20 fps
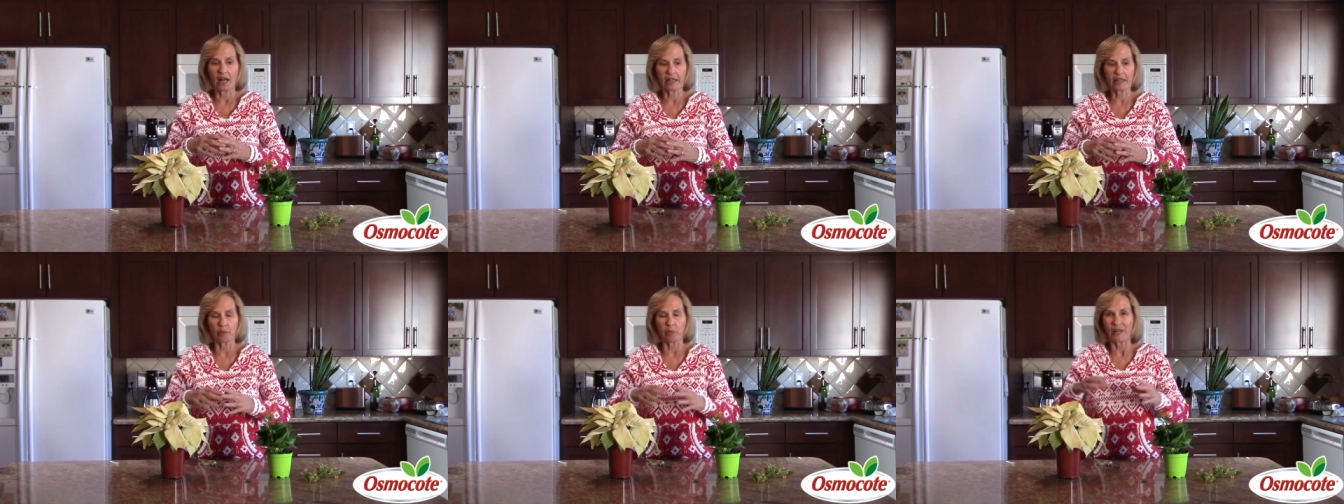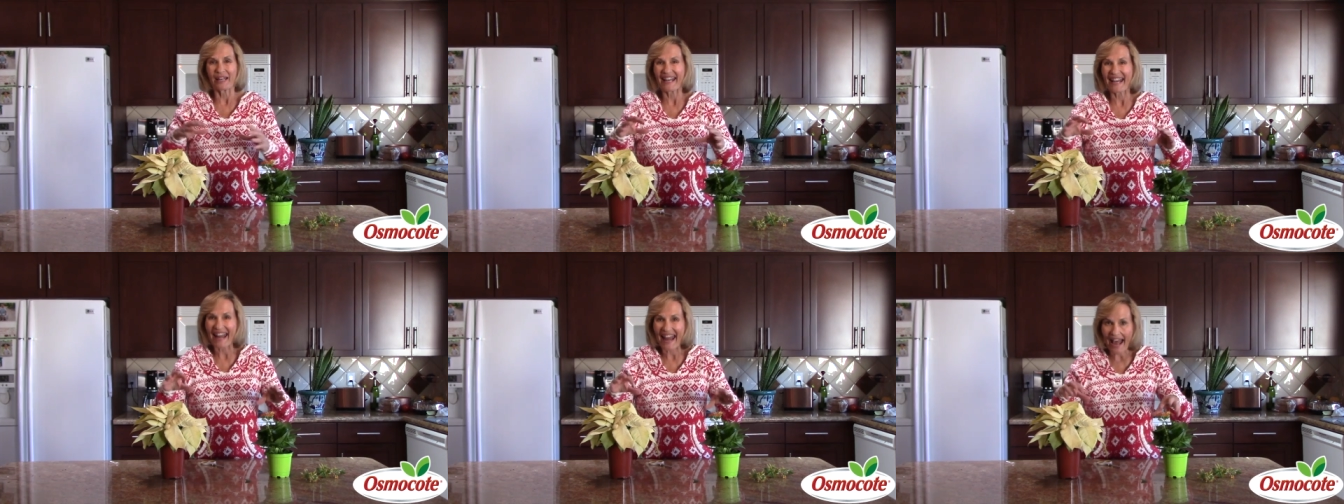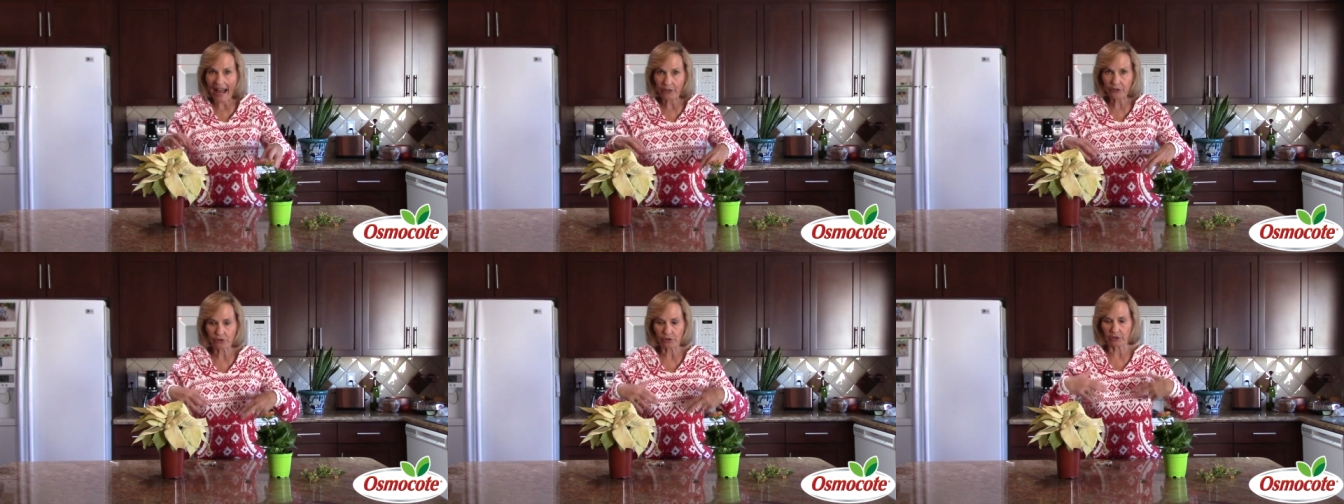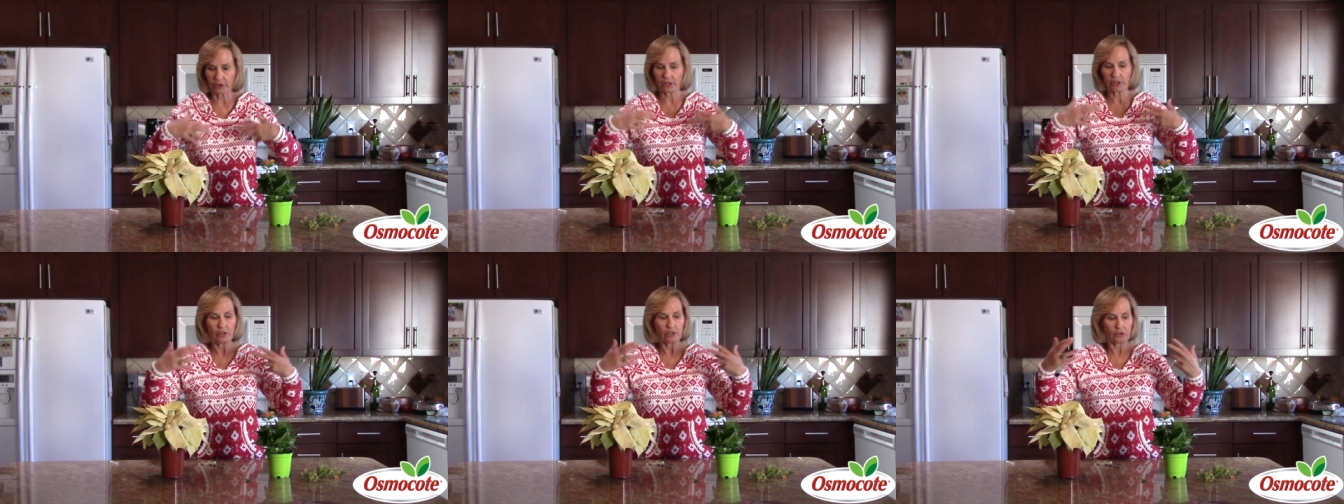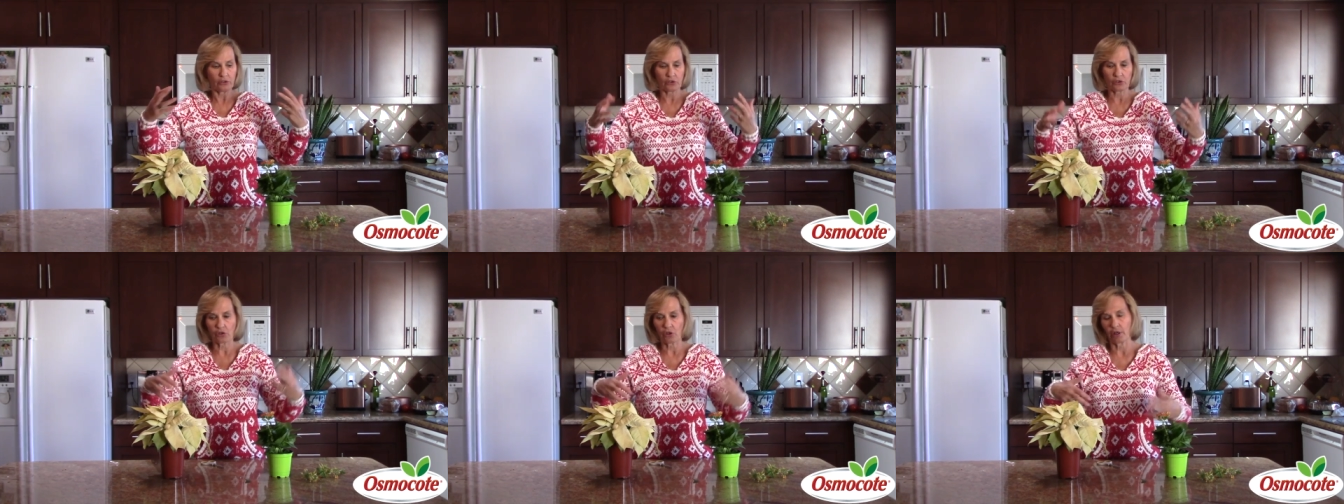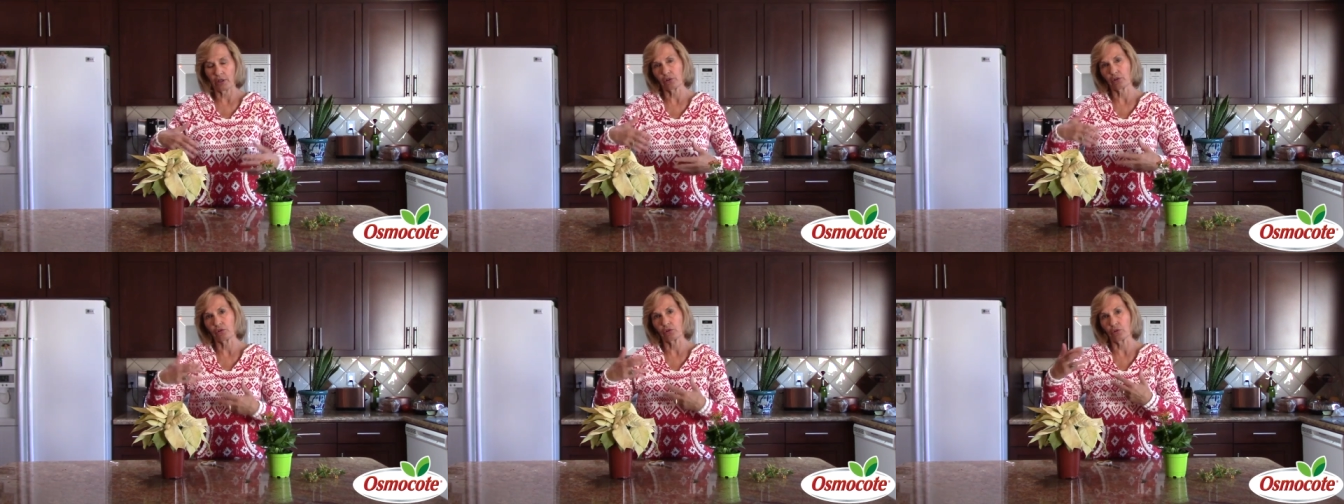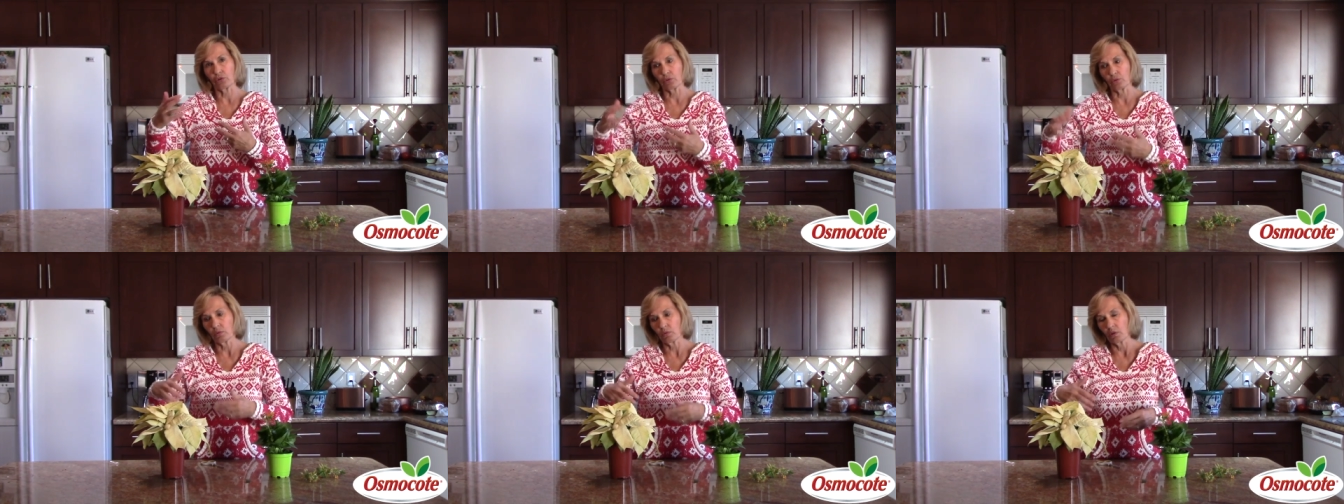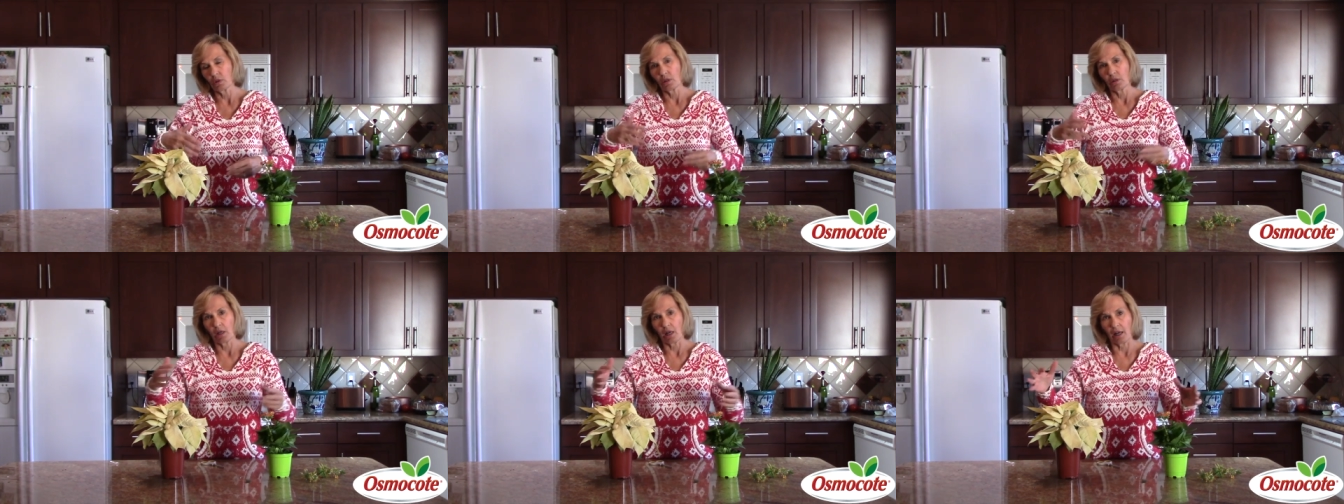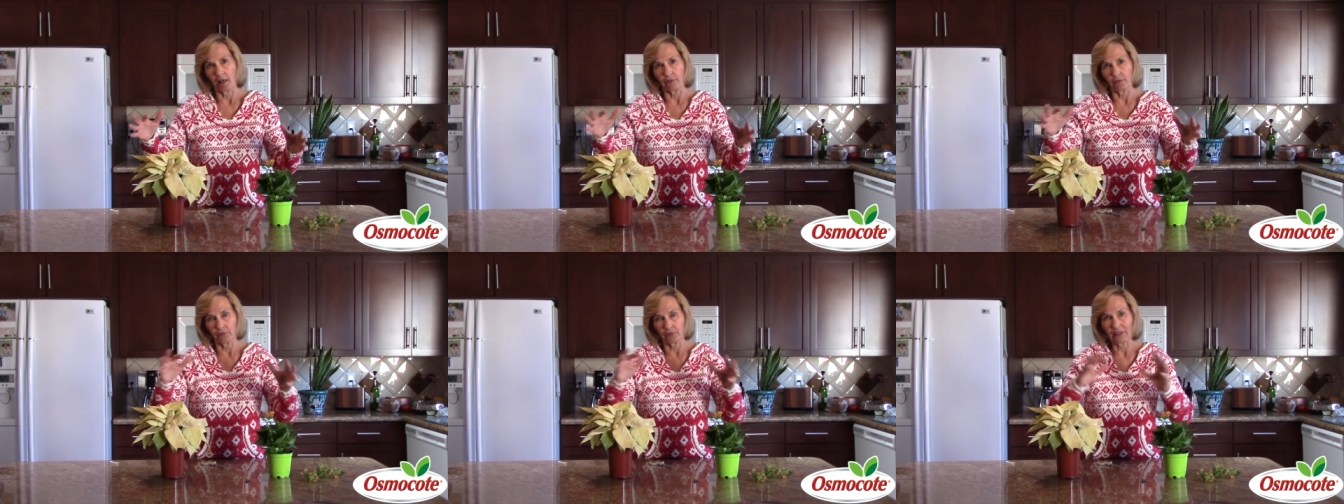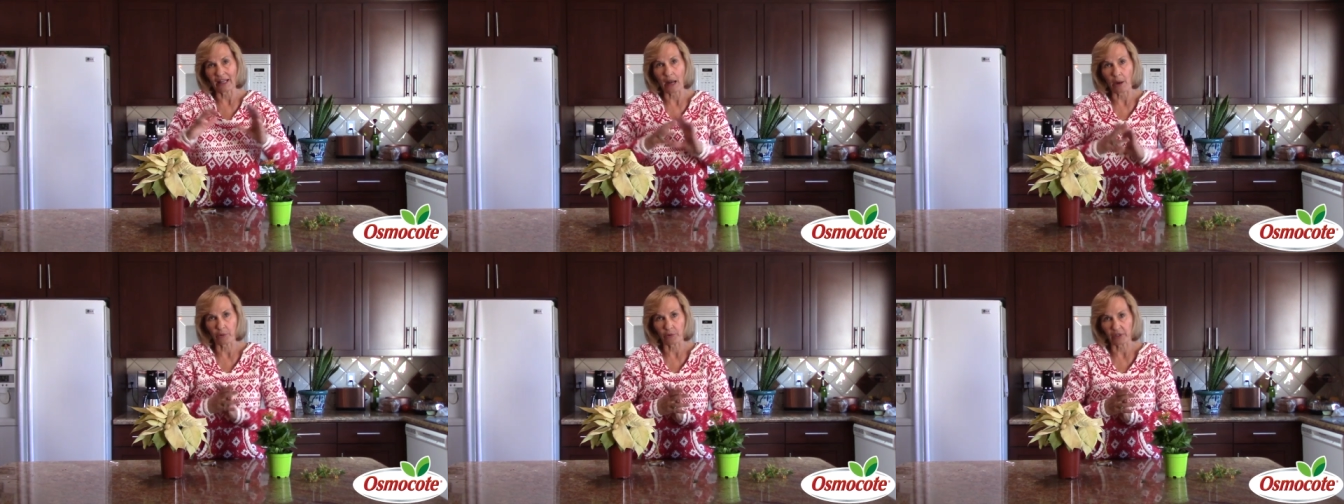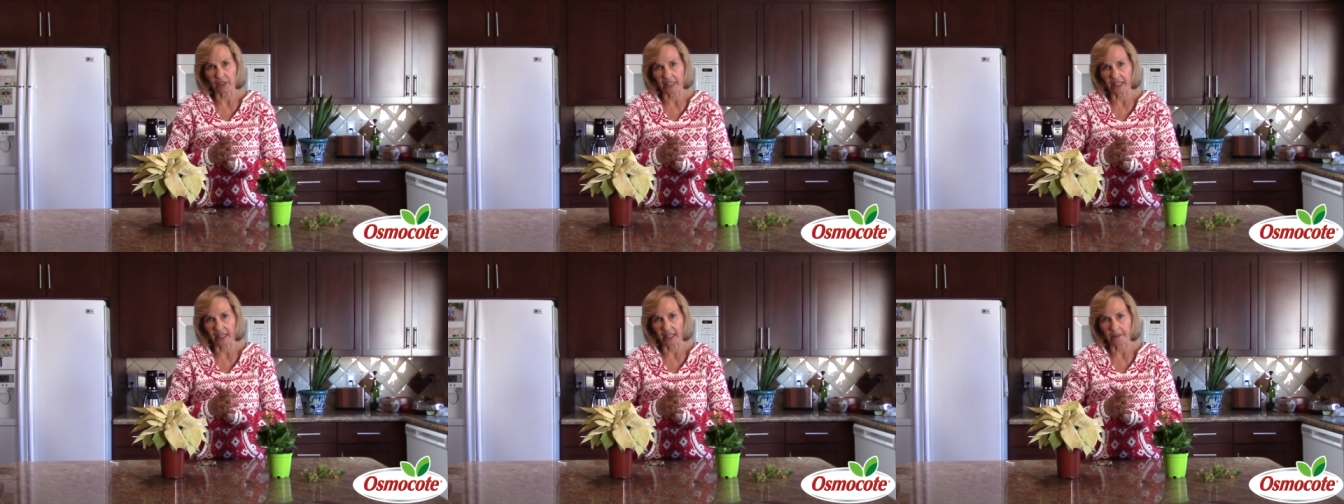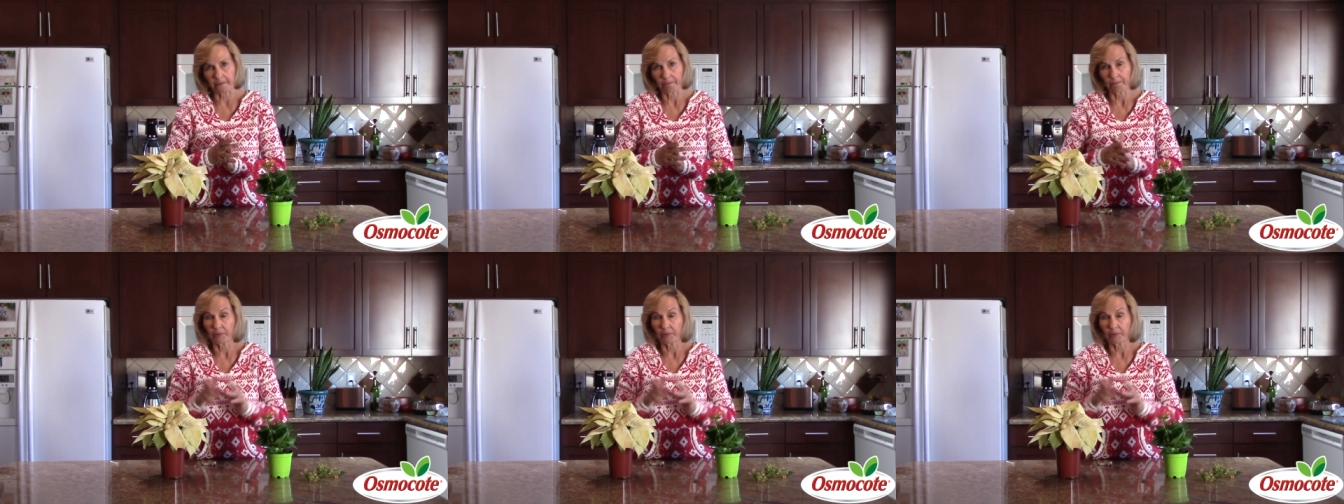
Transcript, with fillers: it would naturally start to uh, flower again.